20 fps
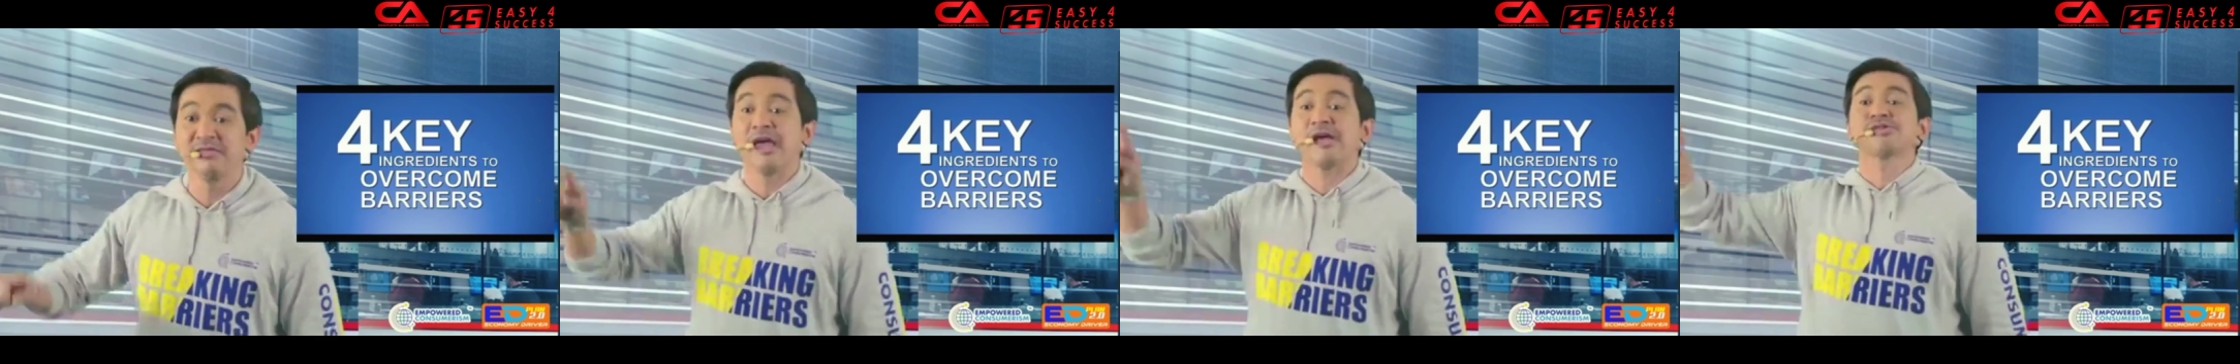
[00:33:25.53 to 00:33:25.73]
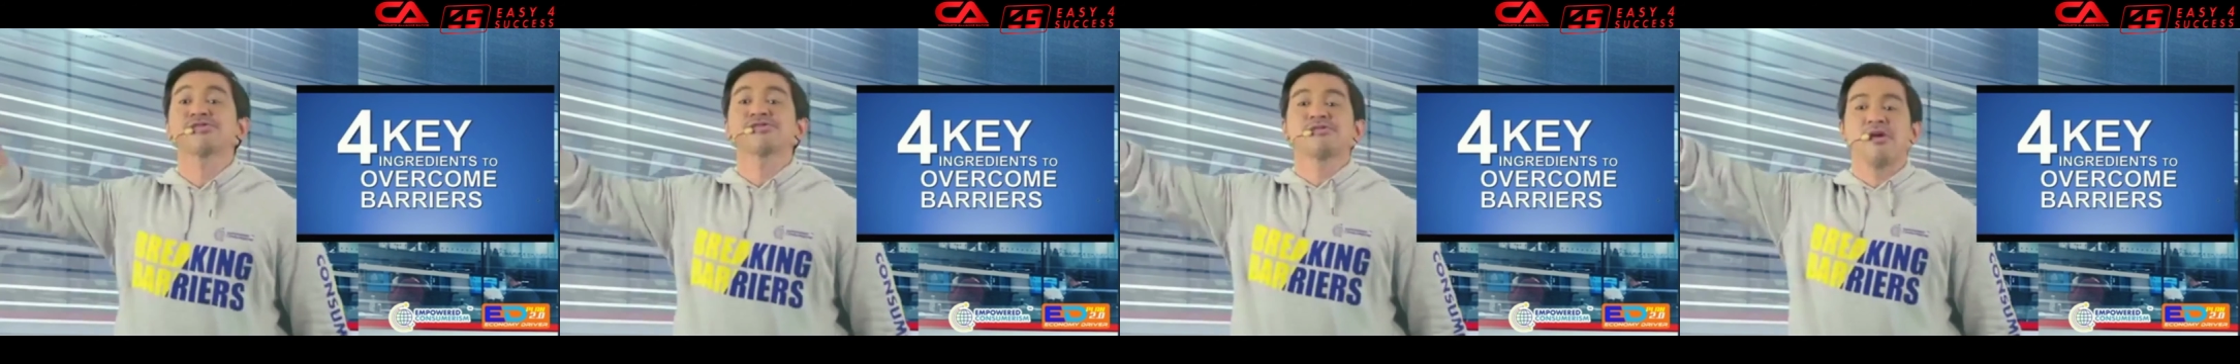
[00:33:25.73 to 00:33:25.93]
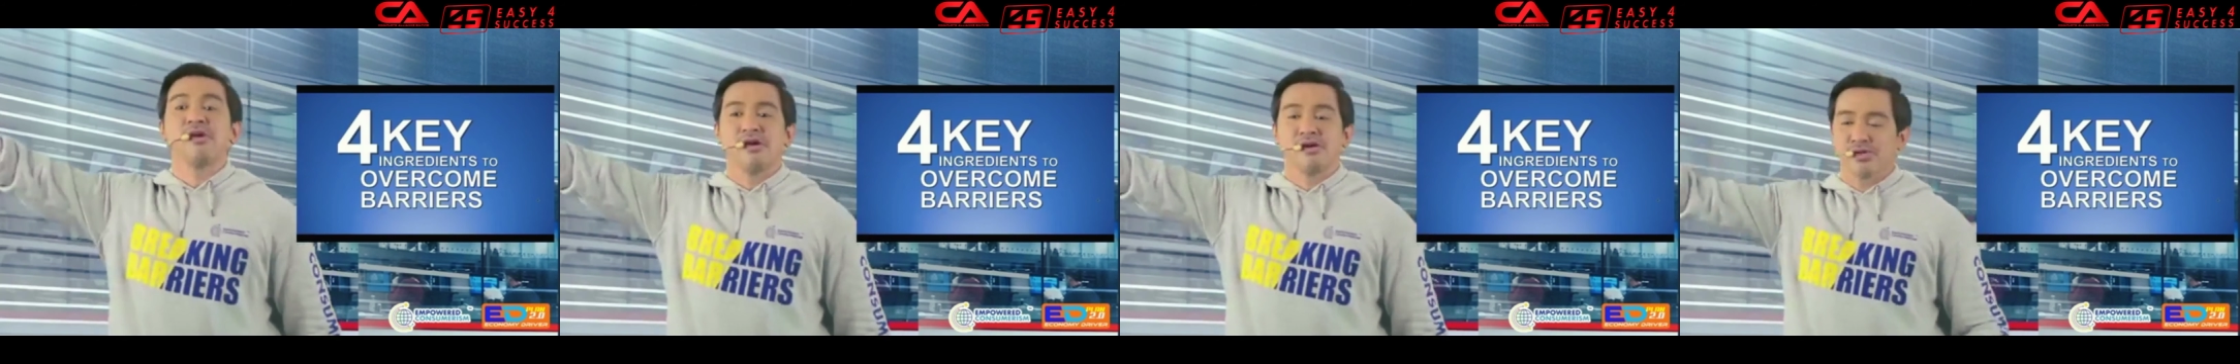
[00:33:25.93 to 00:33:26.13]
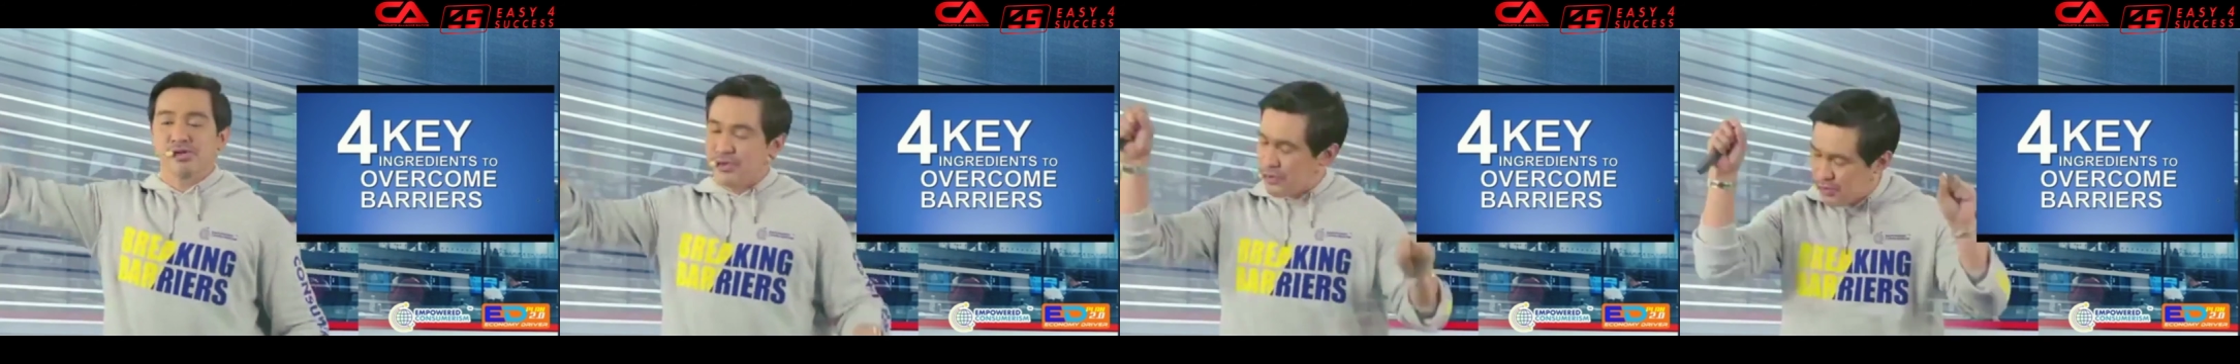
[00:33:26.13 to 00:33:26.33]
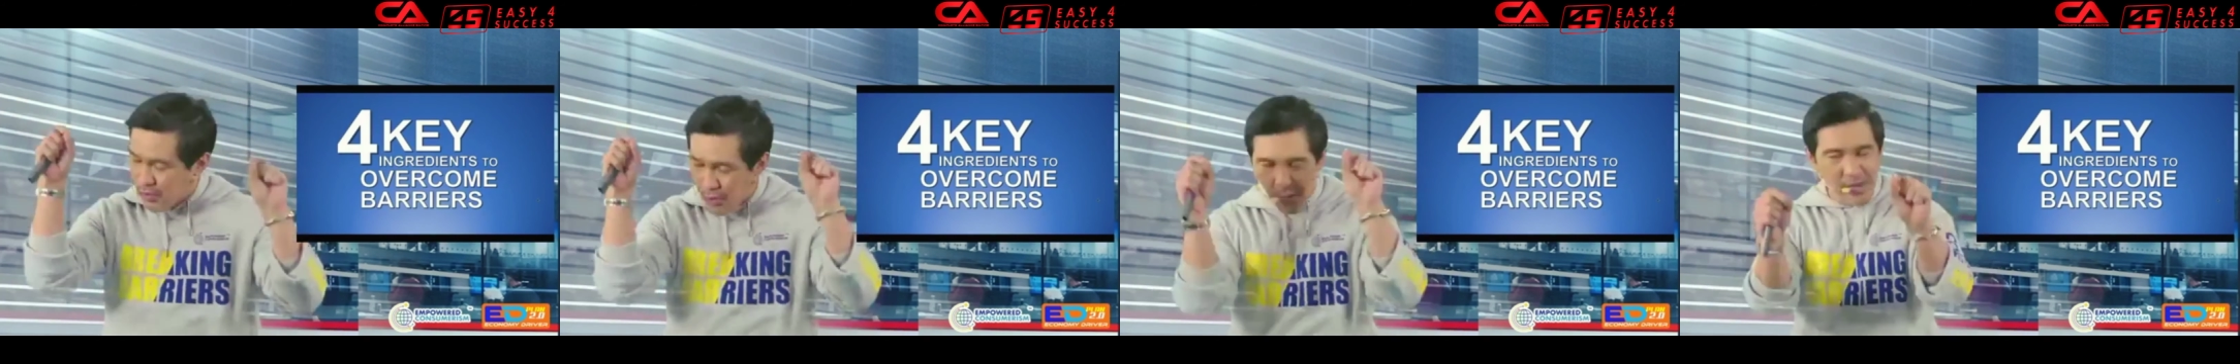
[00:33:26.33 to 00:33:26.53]
next year.
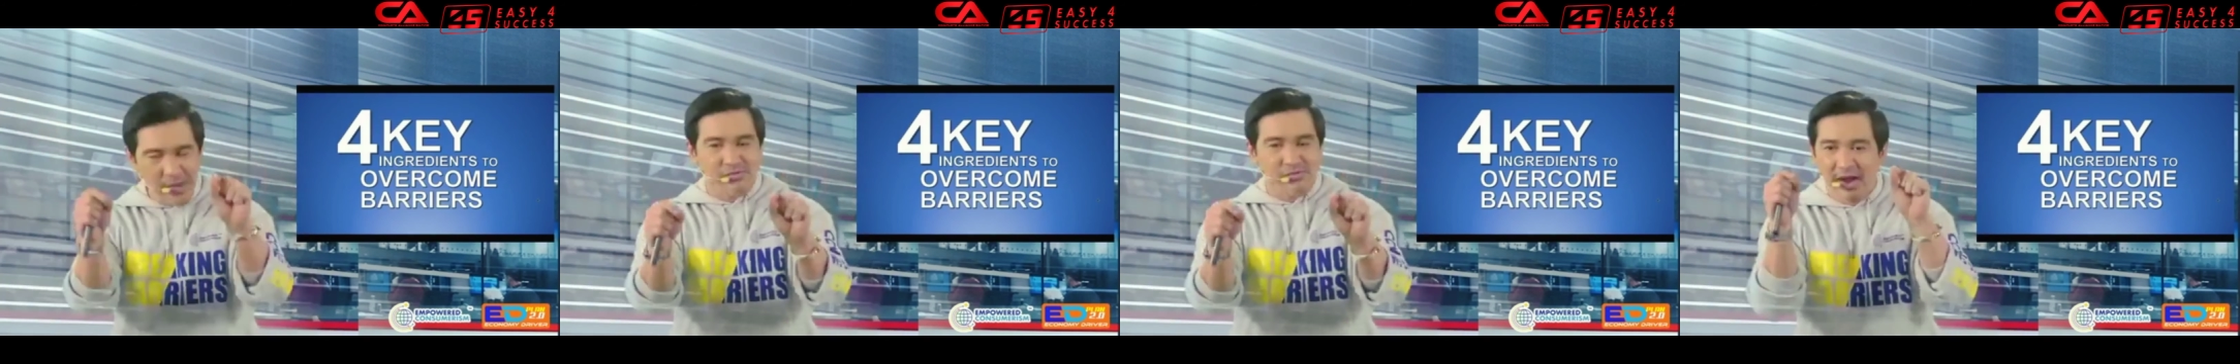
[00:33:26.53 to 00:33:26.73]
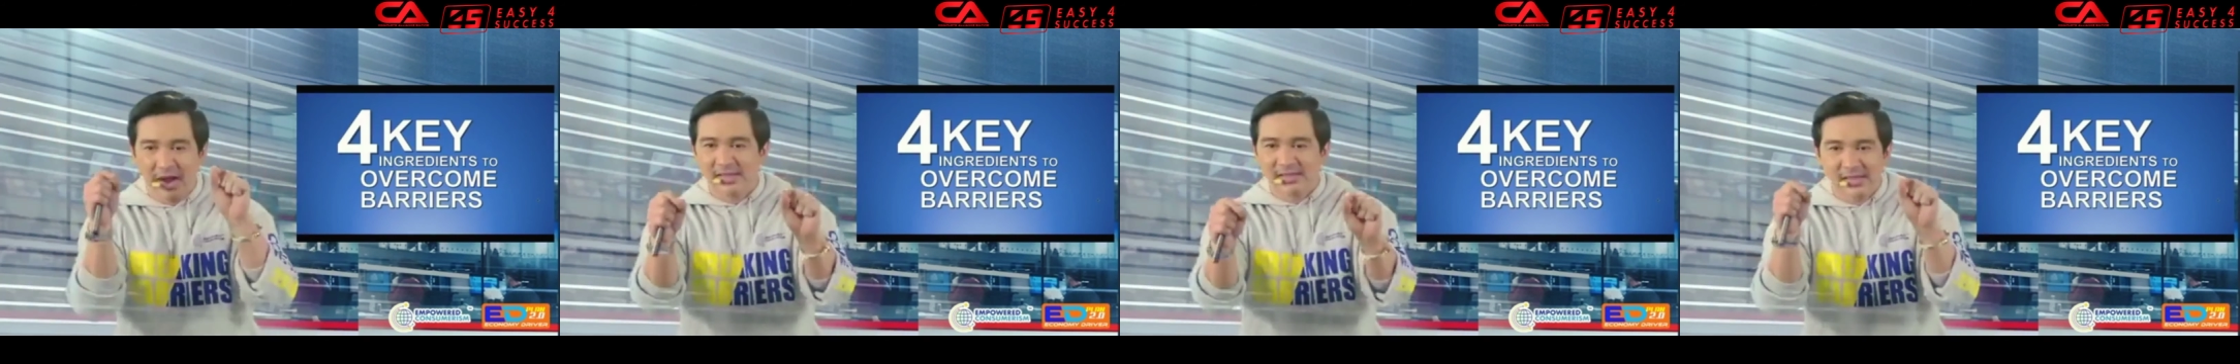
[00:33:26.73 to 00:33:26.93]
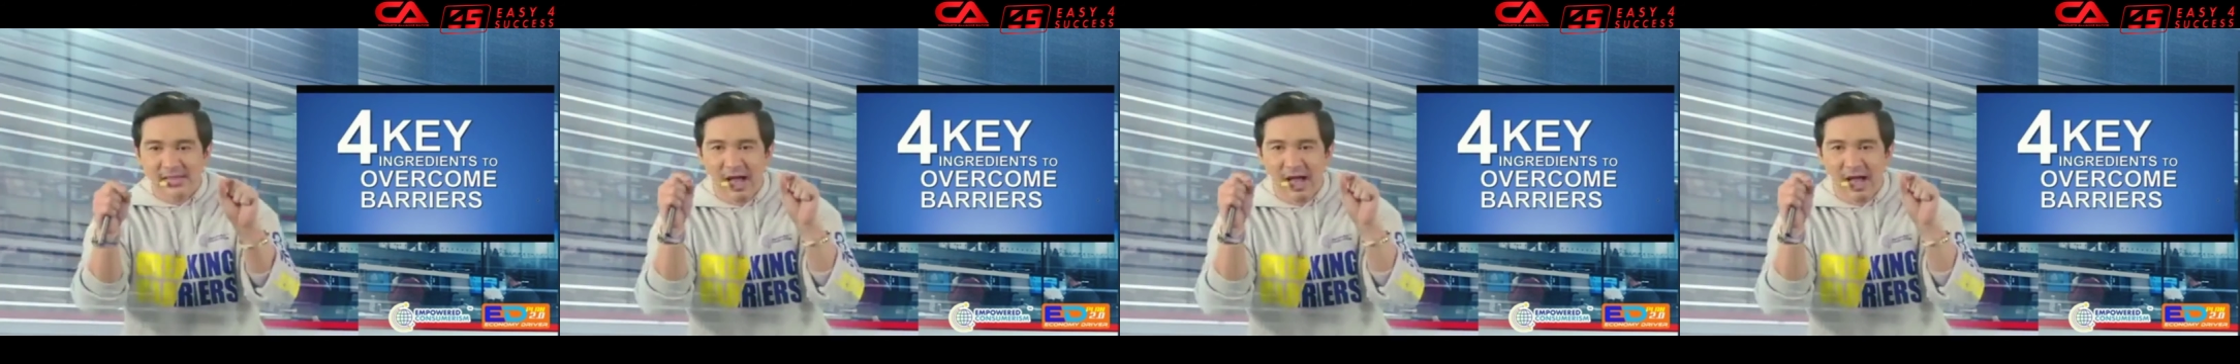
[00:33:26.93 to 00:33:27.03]
So do it right